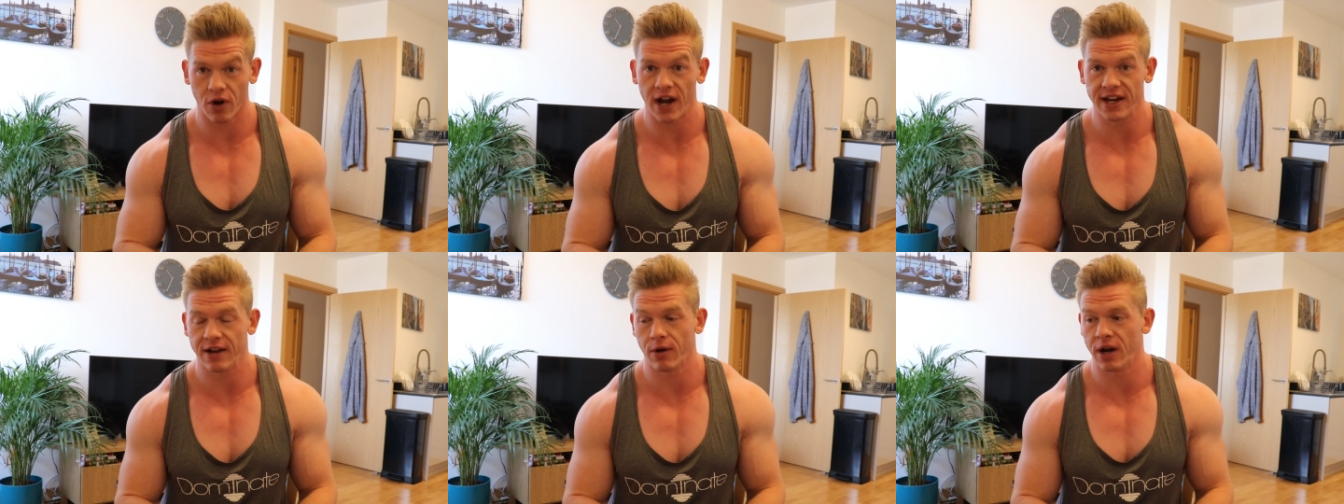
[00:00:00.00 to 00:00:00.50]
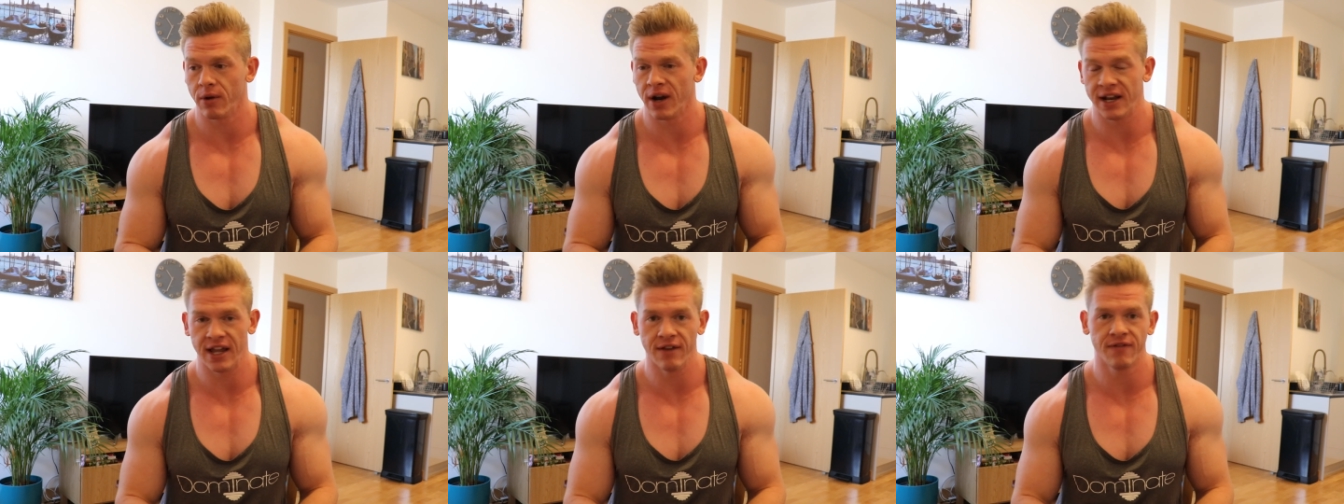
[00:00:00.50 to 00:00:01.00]
right near where
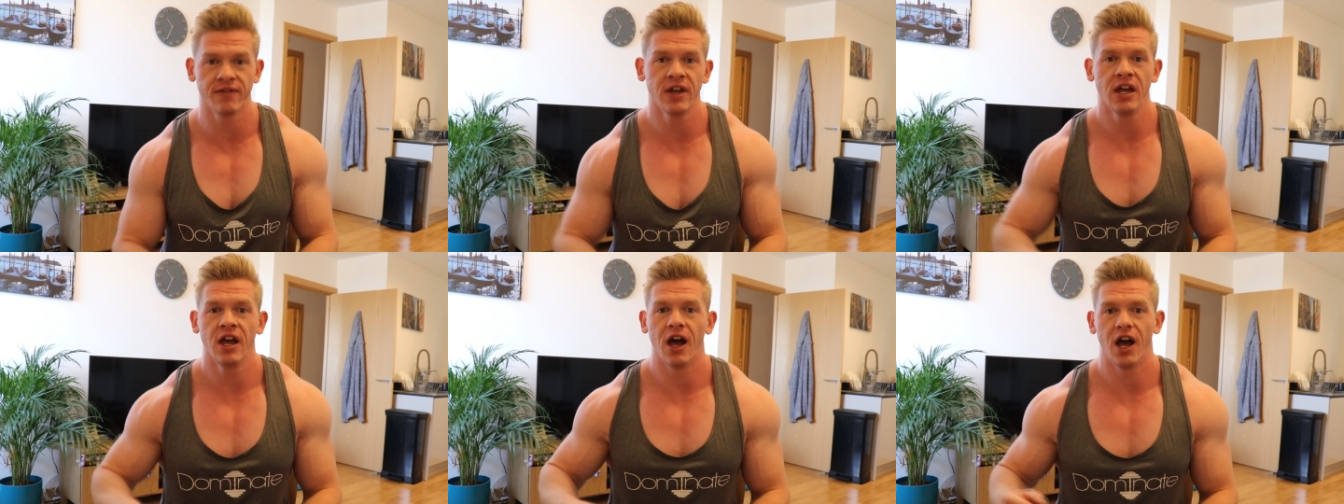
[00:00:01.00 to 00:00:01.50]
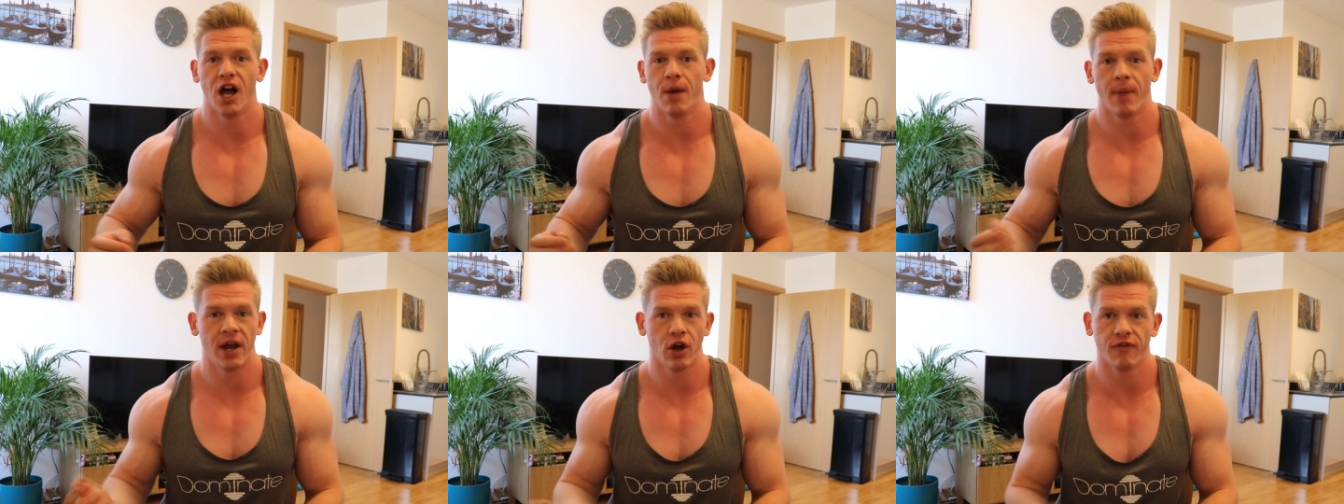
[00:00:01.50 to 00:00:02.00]
I live.
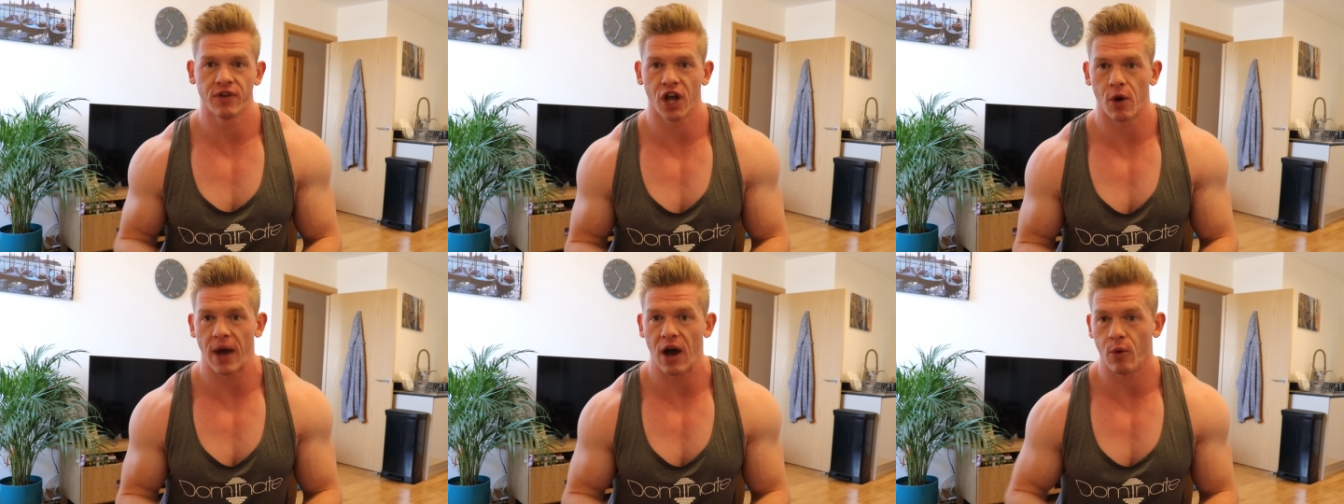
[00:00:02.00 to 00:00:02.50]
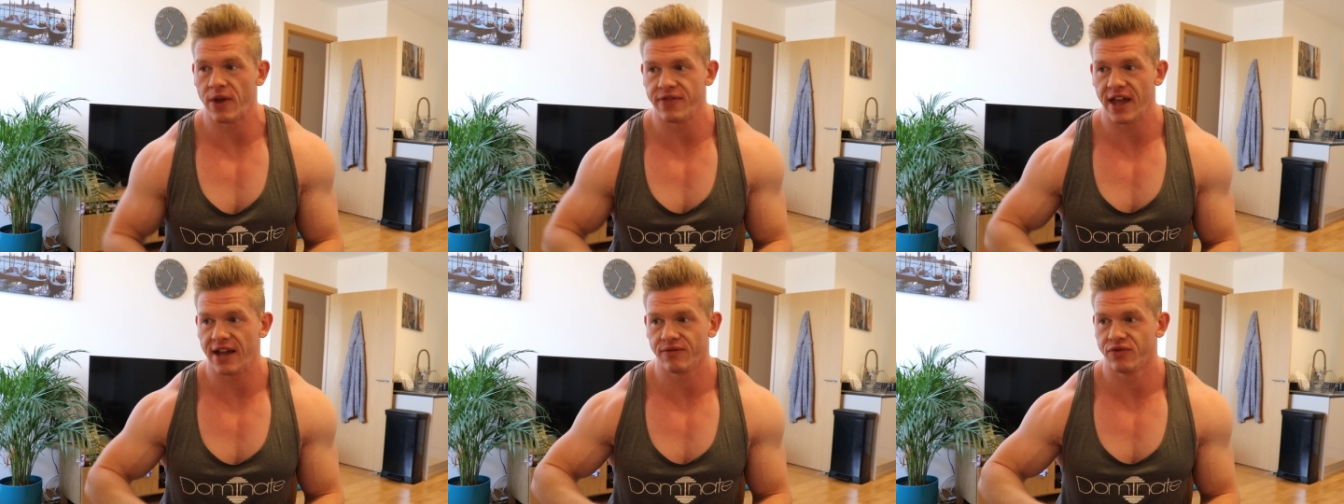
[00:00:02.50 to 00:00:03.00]
I often go out
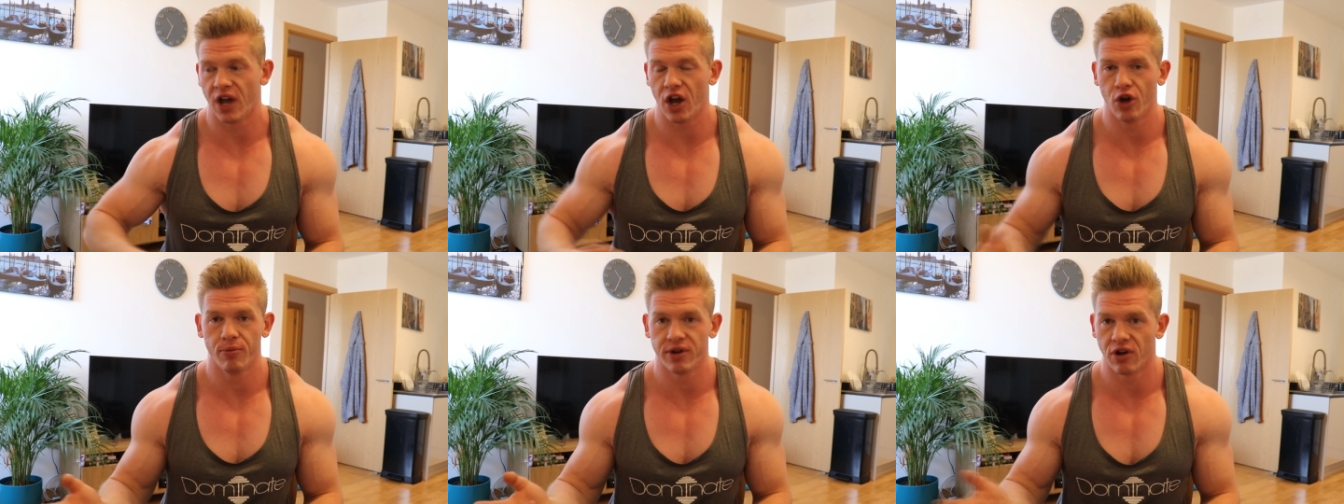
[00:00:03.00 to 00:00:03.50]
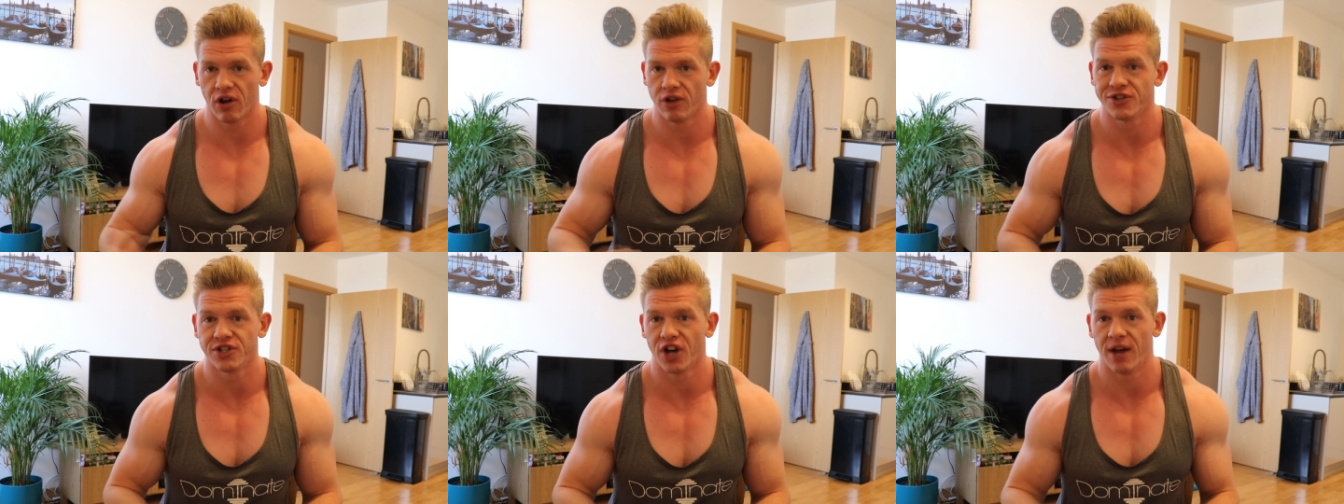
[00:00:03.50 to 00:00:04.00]
when they're like opening or
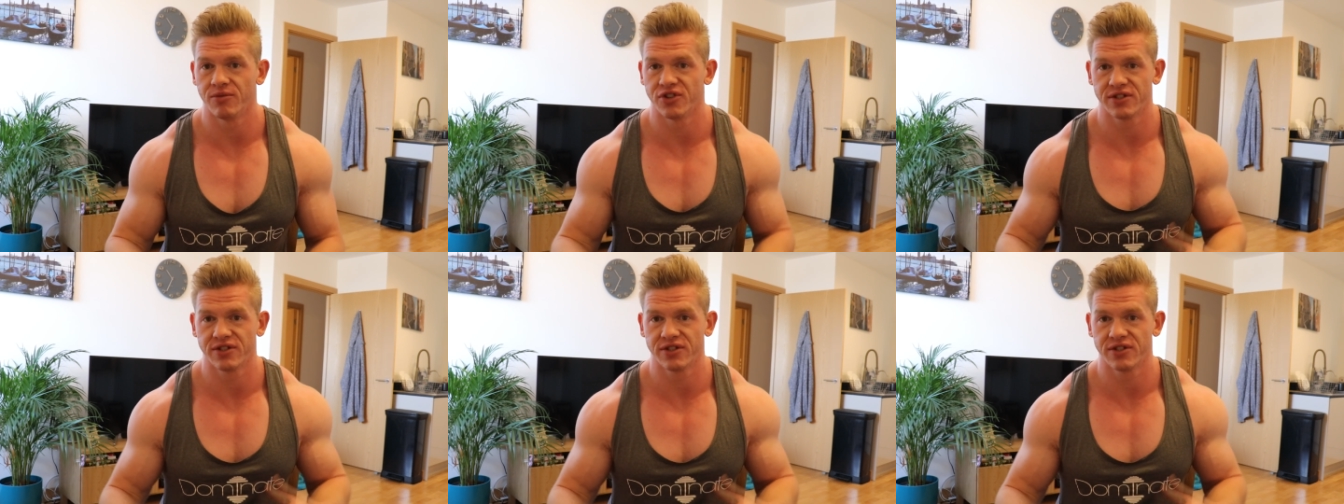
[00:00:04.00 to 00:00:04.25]
closing time,